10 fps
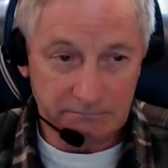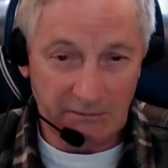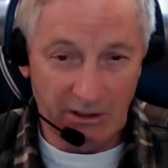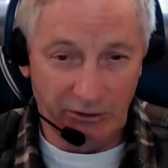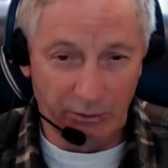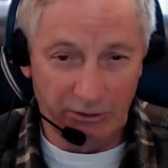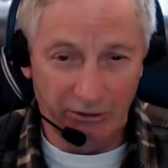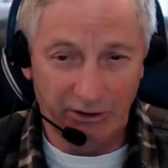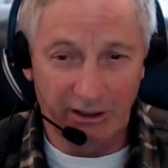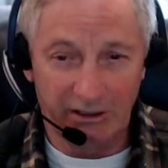And so what you're
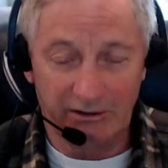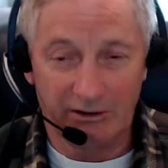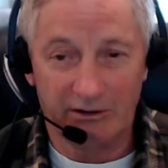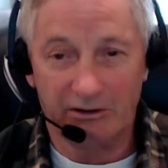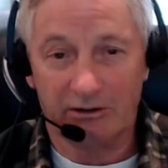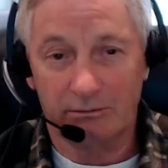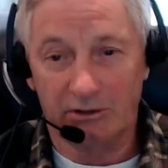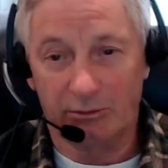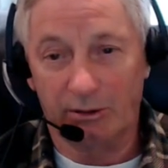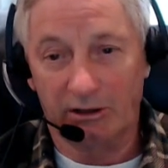seeing is the system is
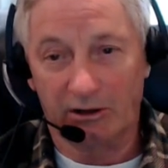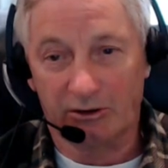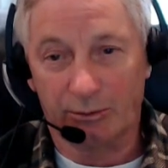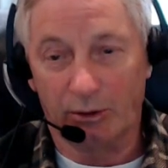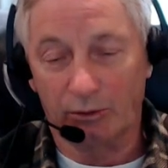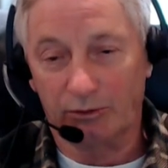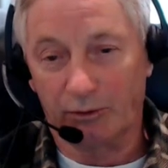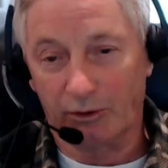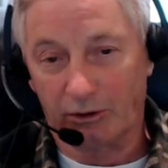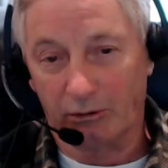being exposed for
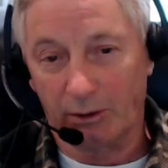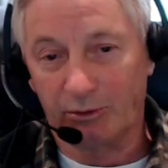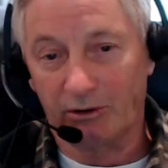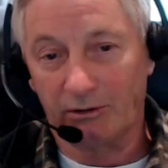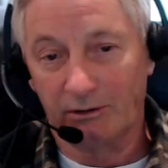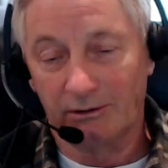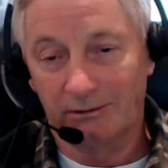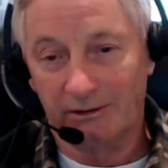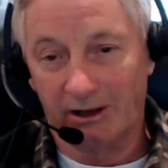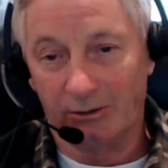the corruption
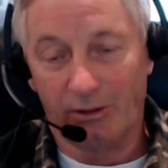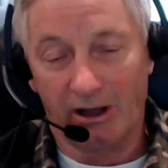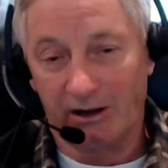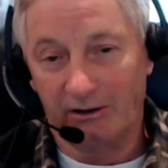that is behind it.